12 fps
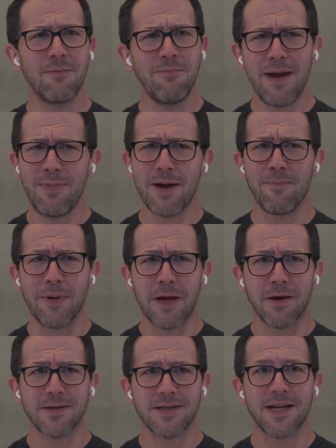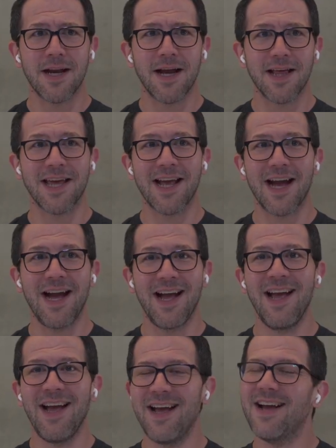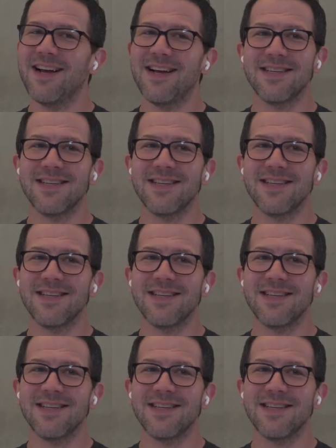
maybe a beer tonight? It's